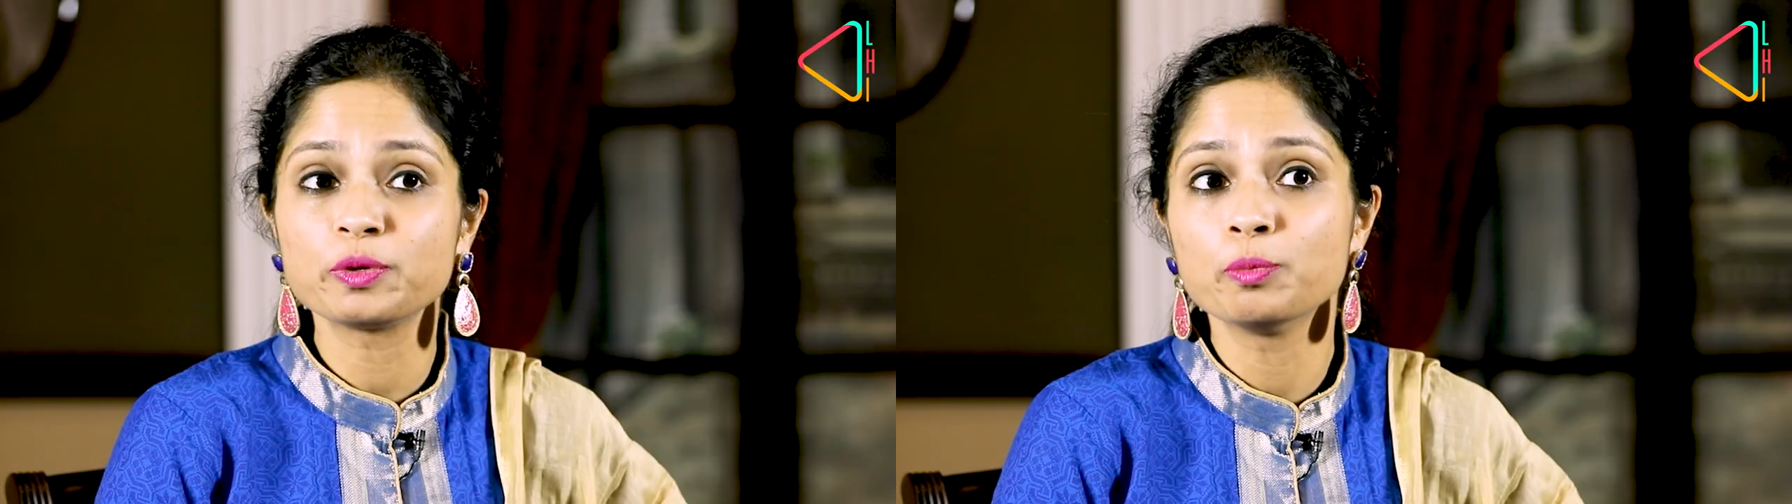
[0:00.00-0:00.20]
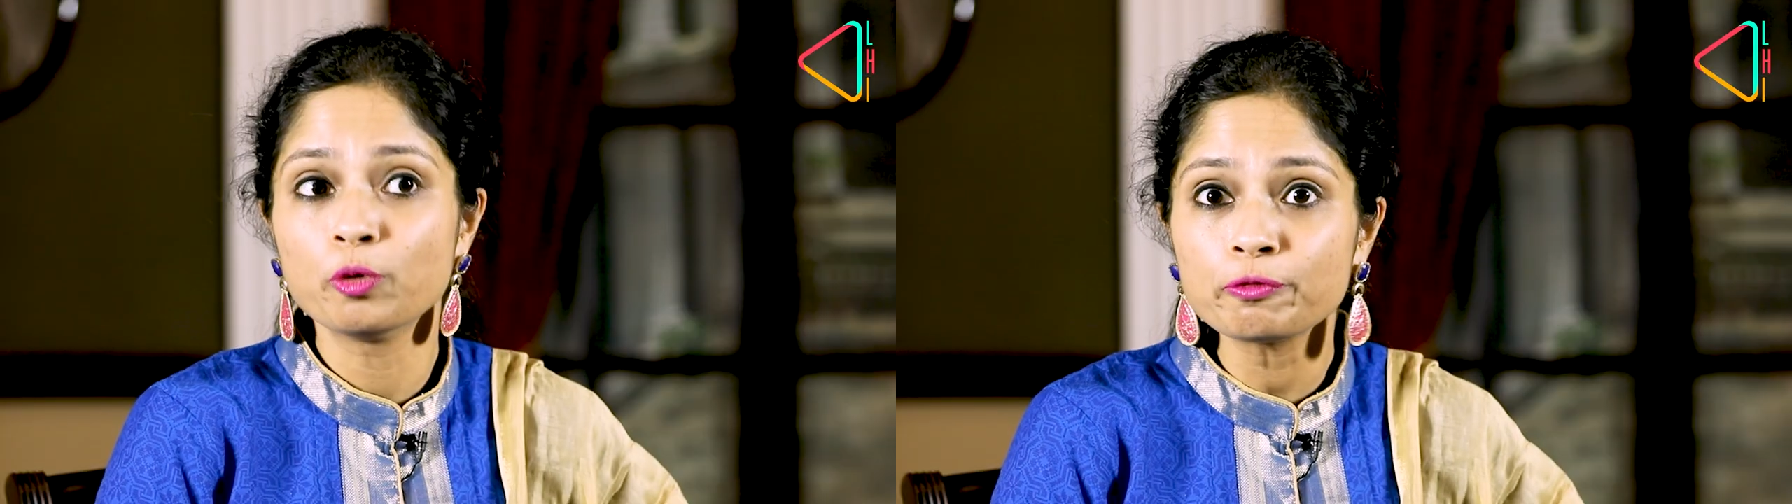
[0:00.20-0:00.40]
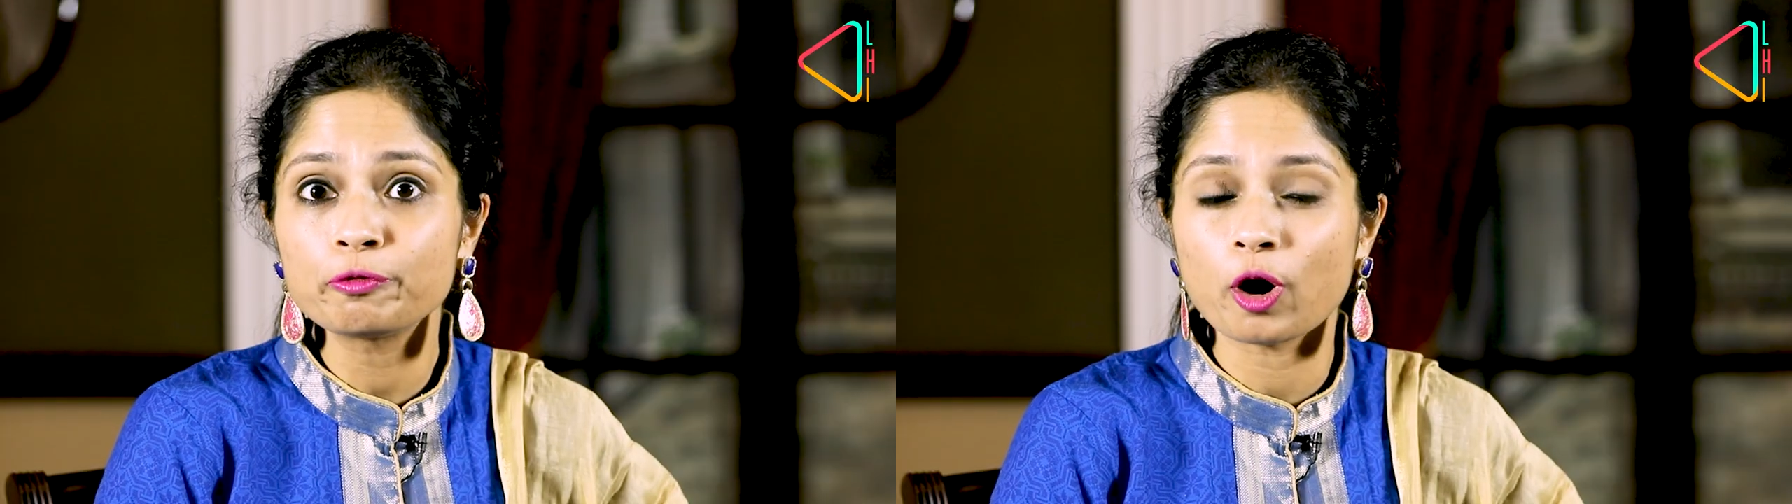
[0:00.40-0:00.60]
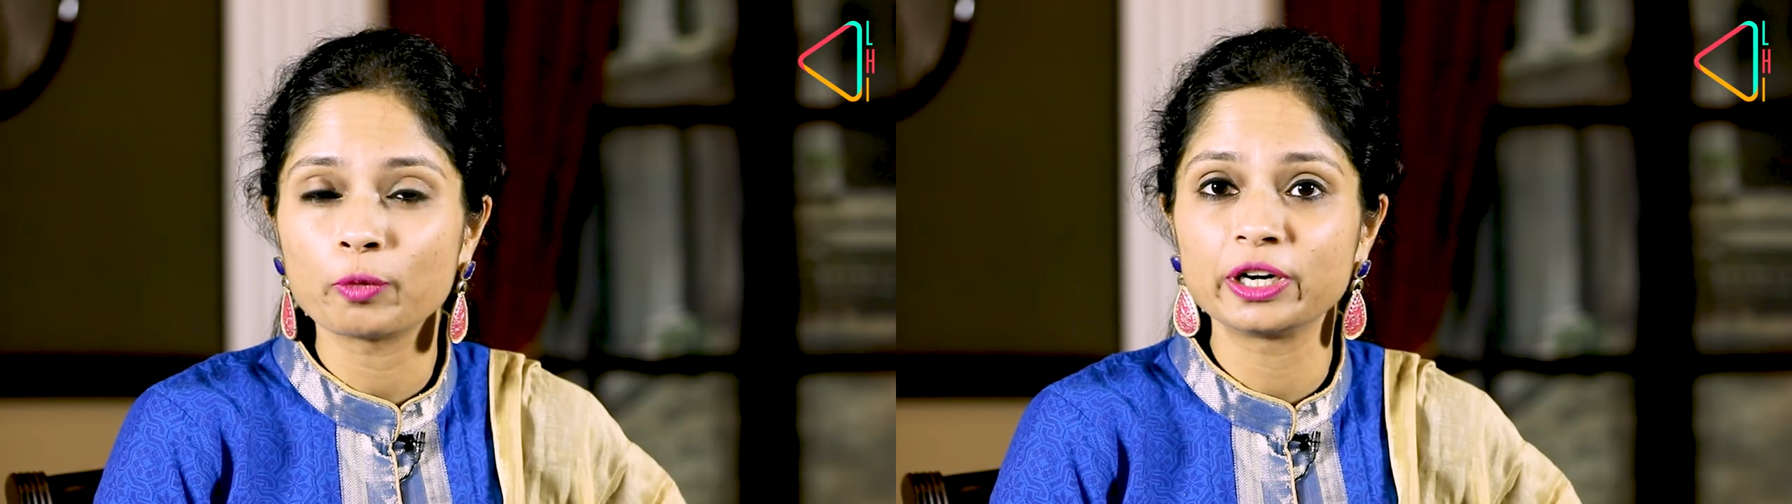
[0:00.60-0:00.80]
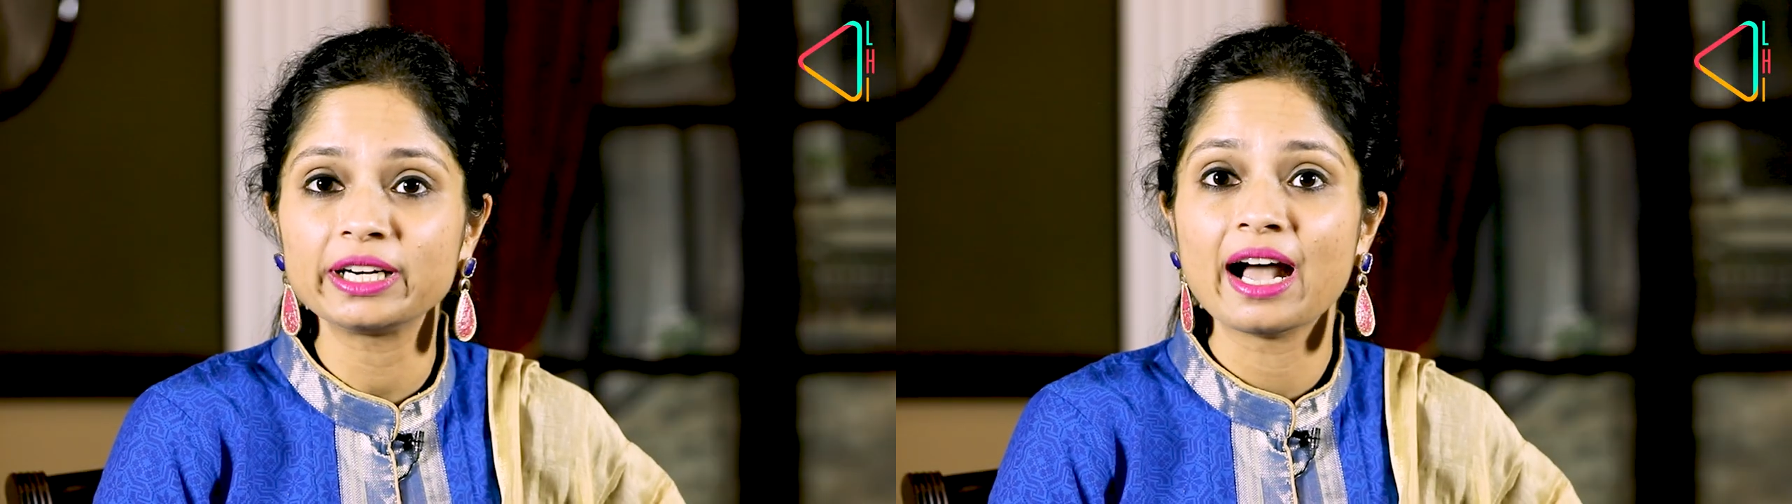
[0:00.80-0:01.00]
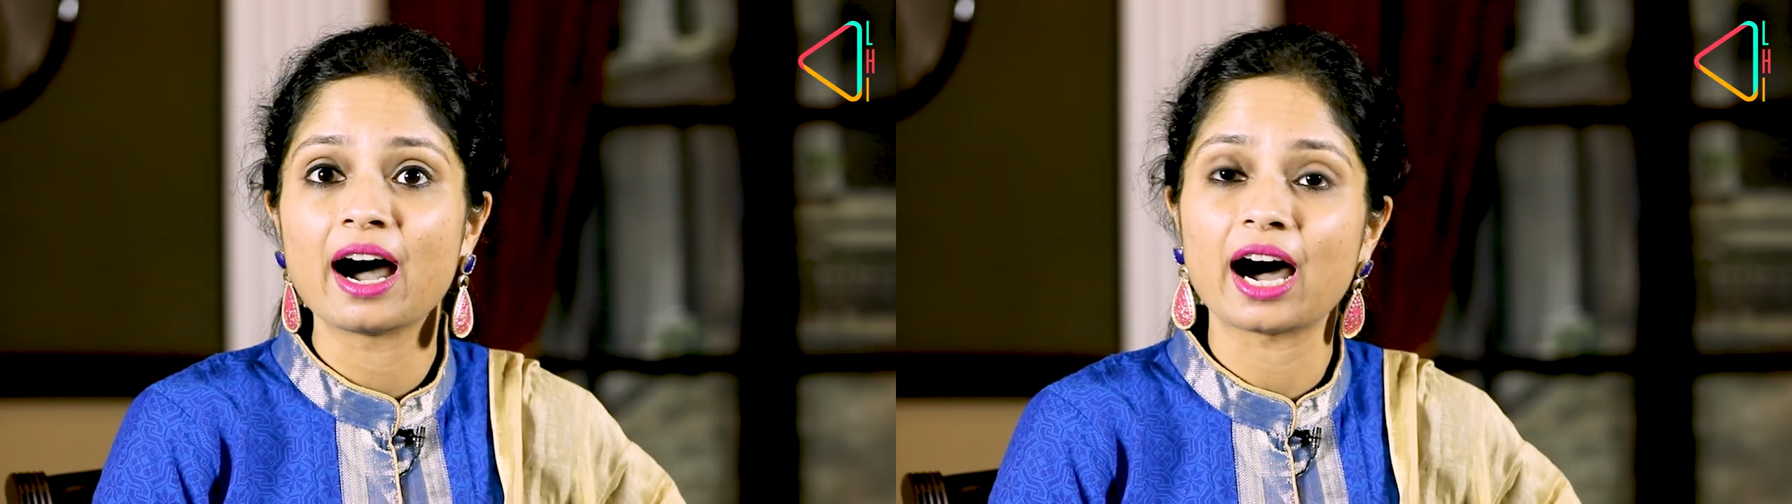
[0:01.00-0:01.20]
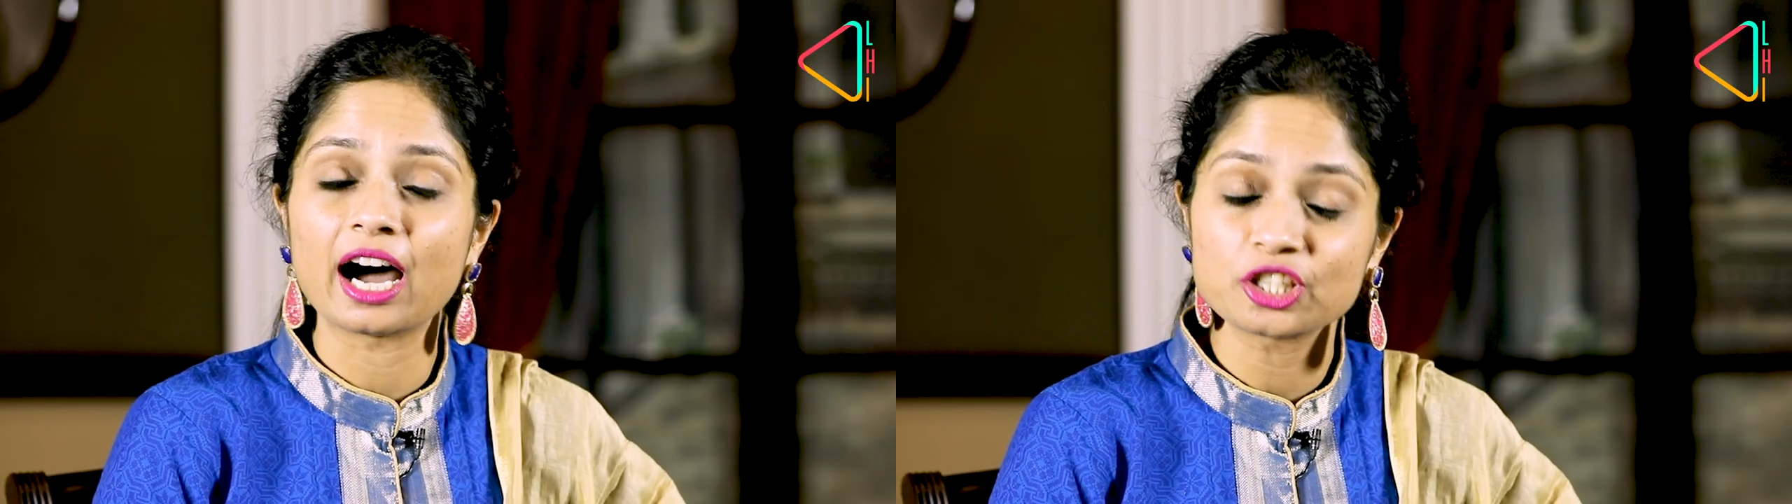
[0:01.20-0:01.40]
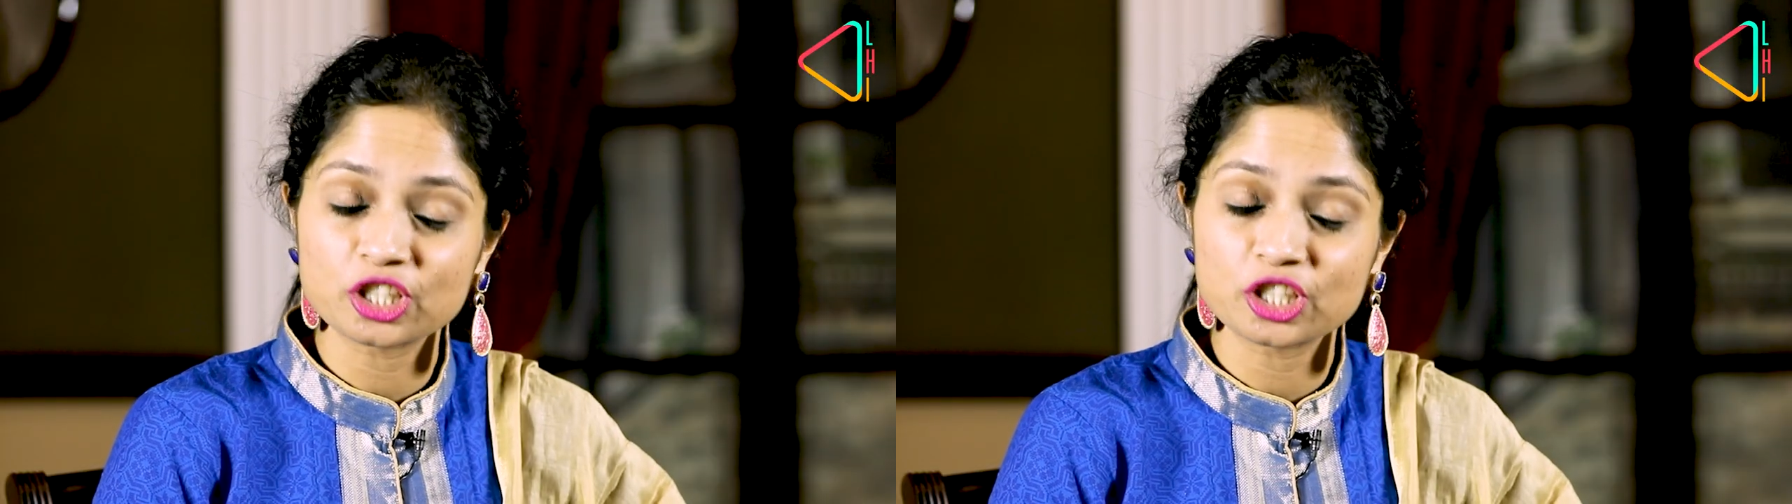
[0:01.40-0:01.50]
we move forward, our